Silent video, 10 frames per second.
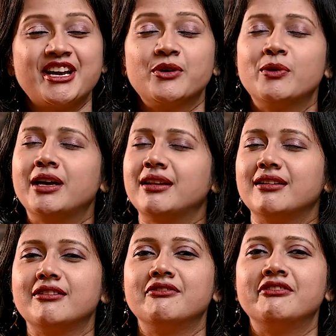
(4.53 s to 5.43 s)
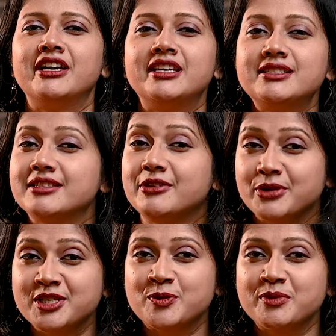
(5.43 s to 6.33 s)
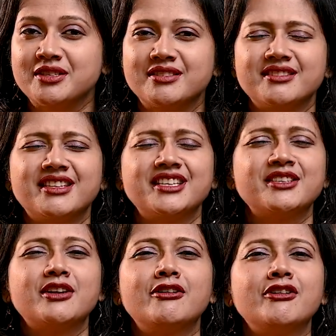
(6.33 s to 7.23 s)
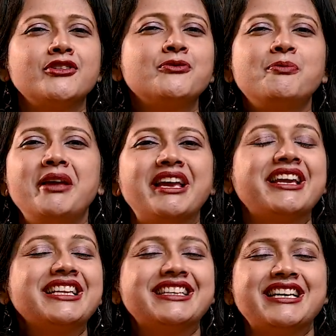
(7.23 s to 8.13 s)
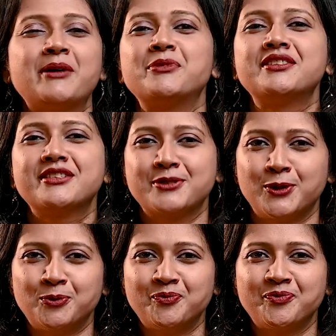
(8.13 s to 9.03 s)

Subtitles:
Well, when it's Christmas, there's a lot of baking that happens at home.